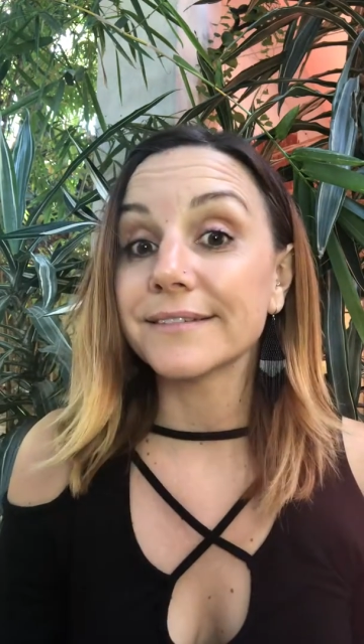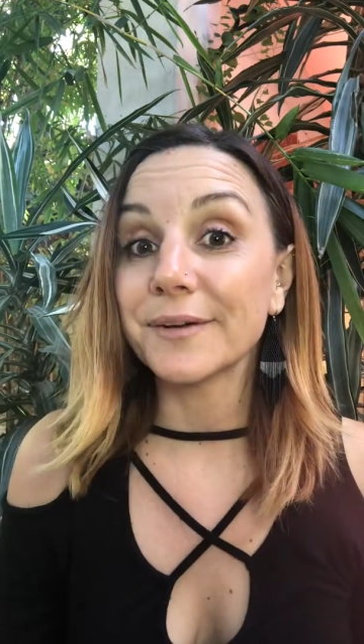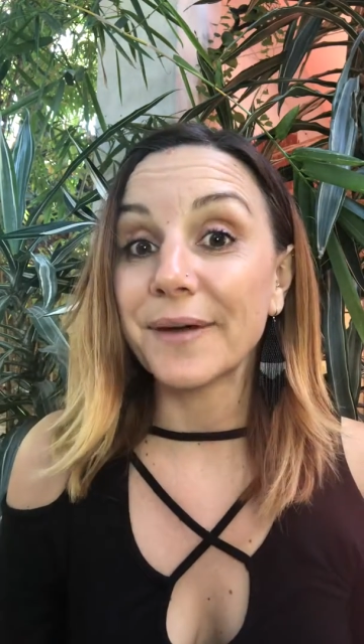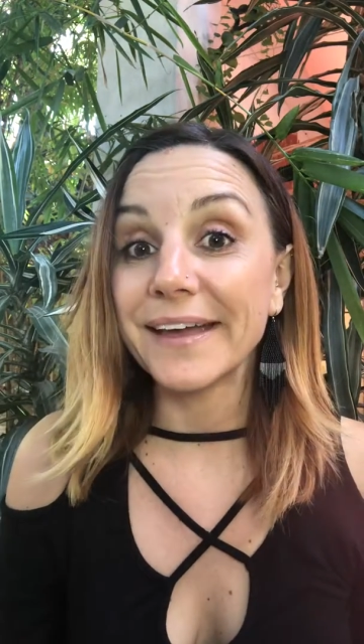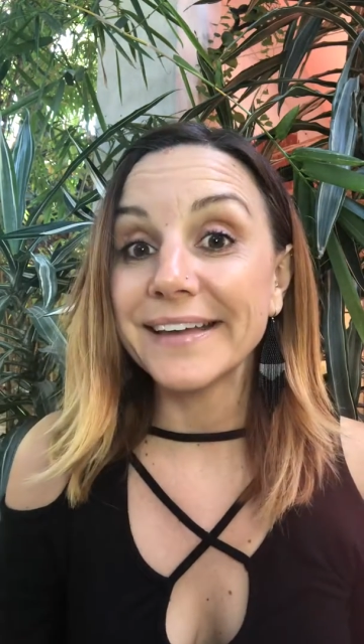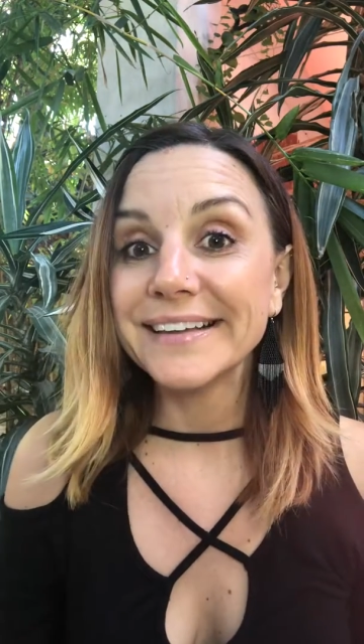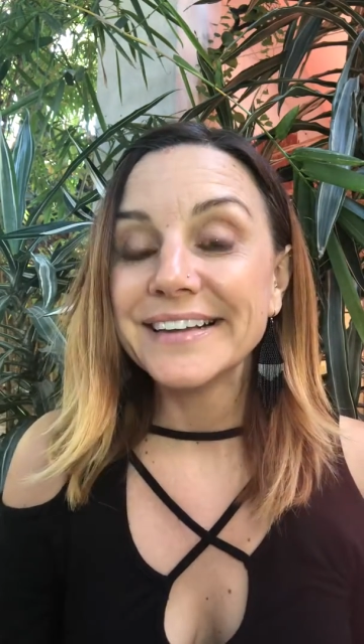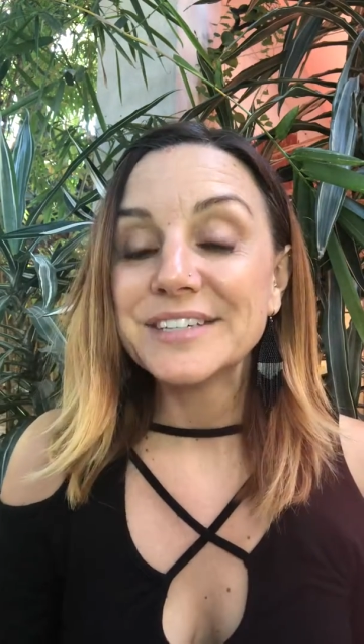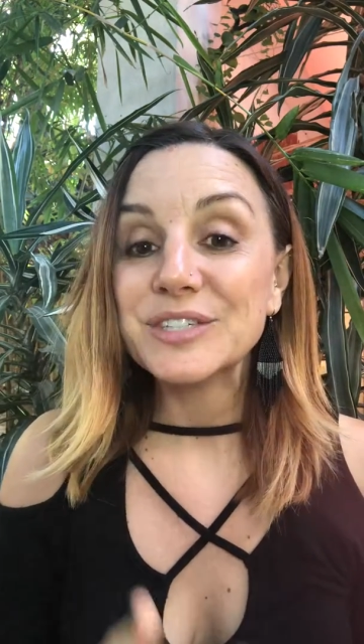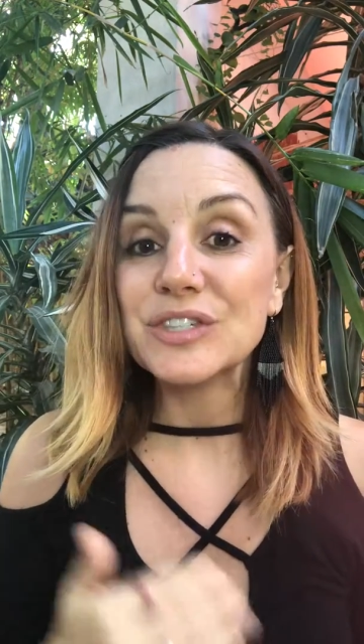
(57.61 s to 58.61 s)
Okay,
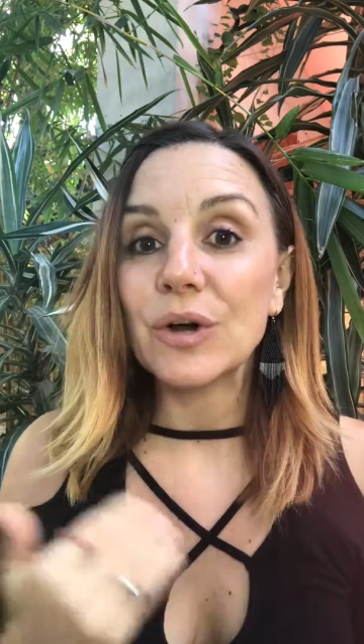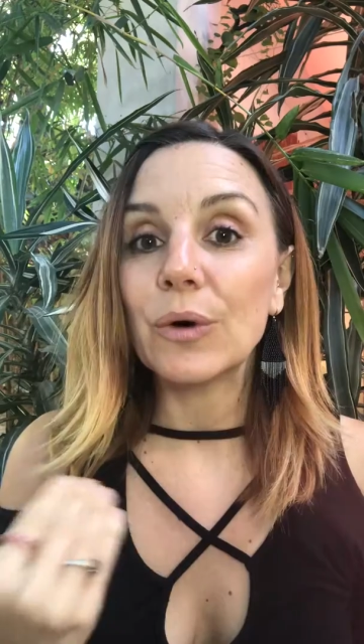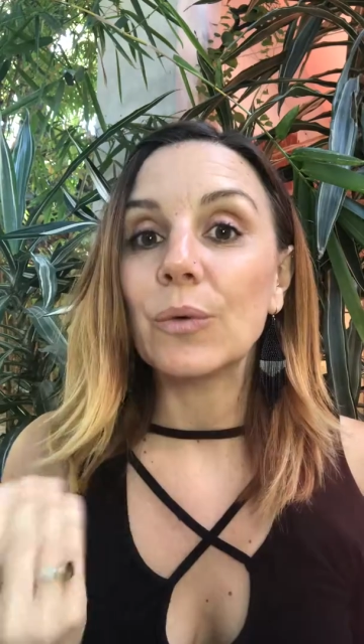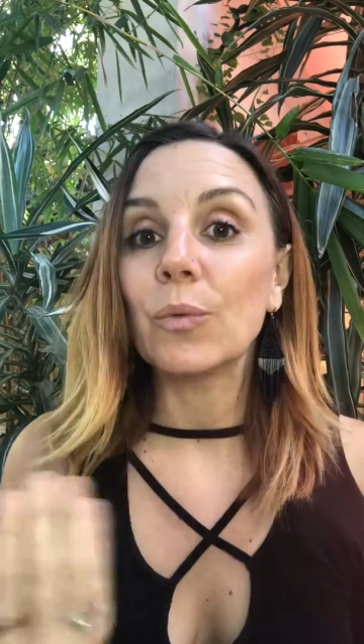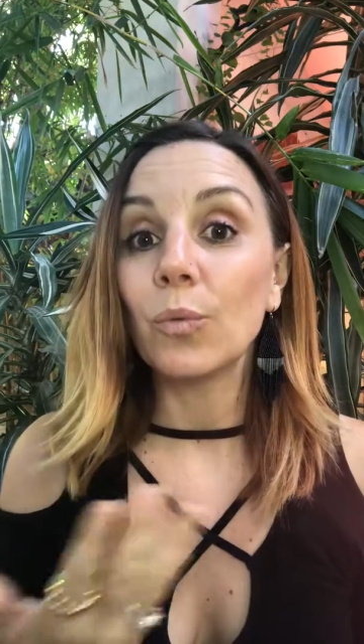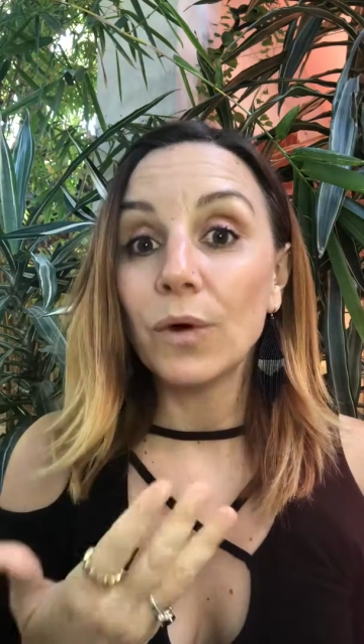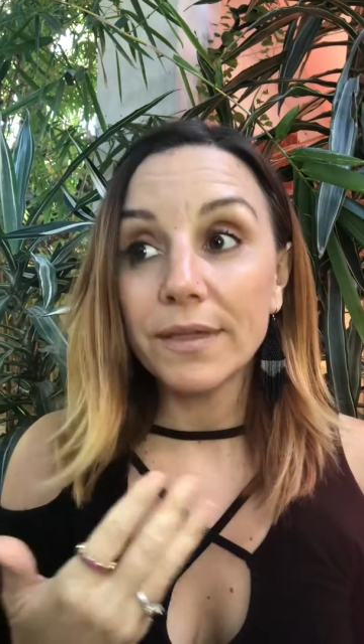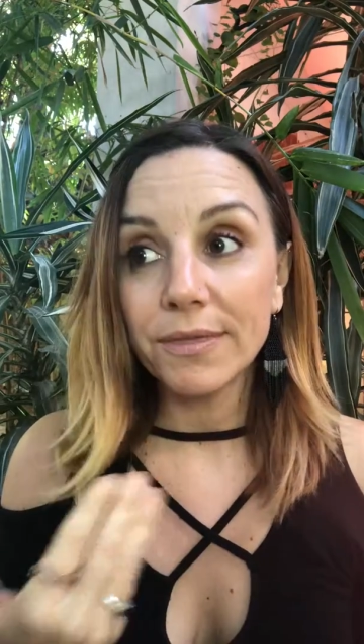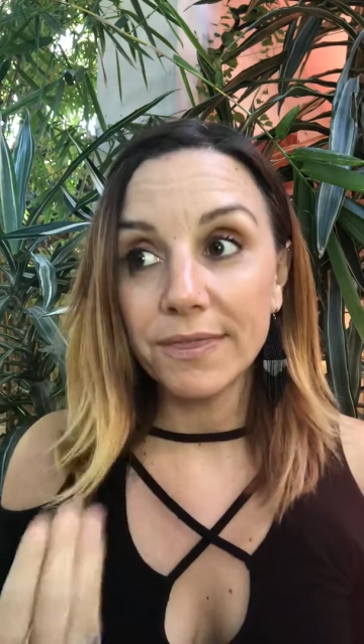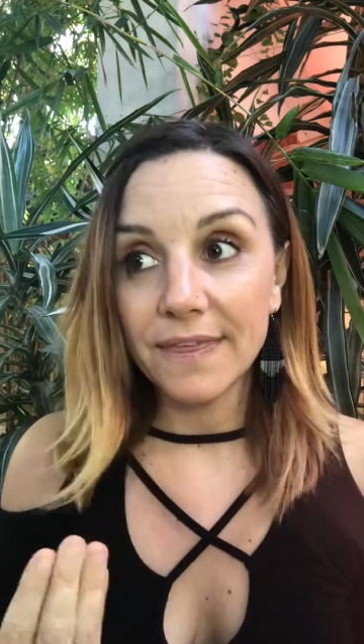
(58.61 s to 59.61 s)
so
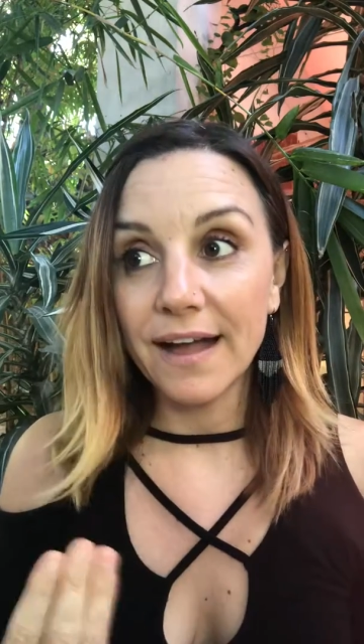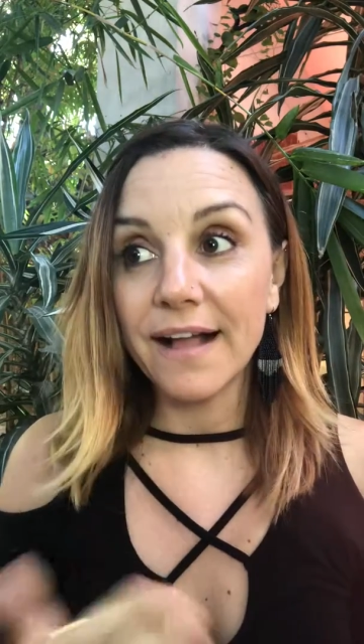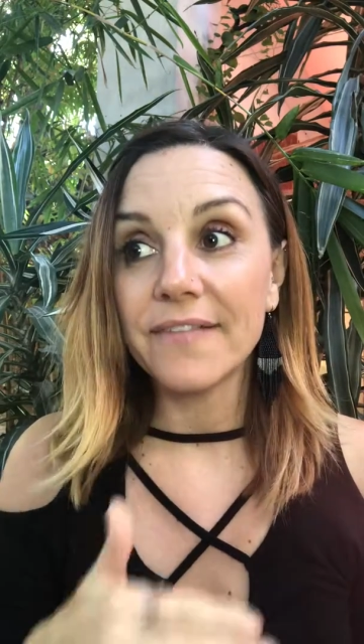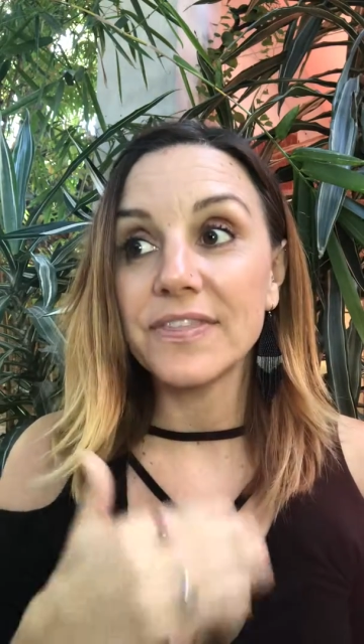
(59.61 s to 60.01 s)
with that,